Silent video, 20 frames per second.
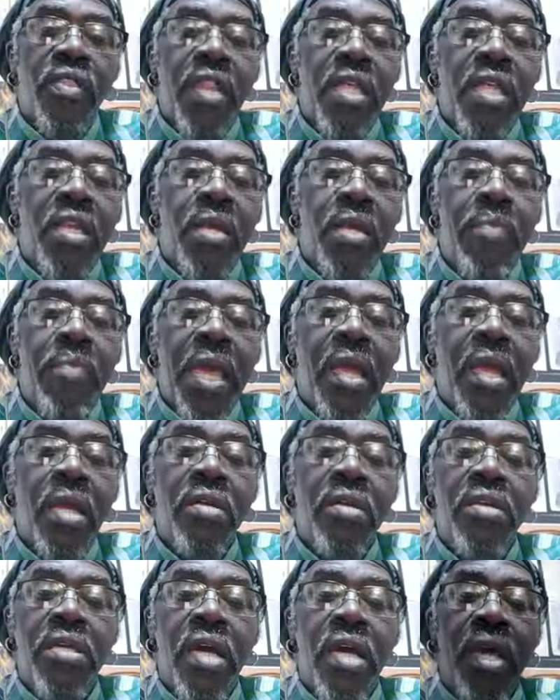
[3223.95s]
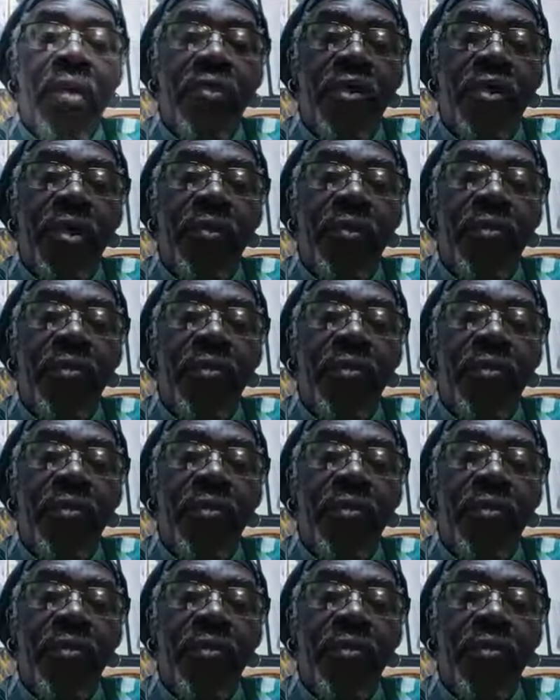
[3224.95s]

Lyndon Baines Johnson,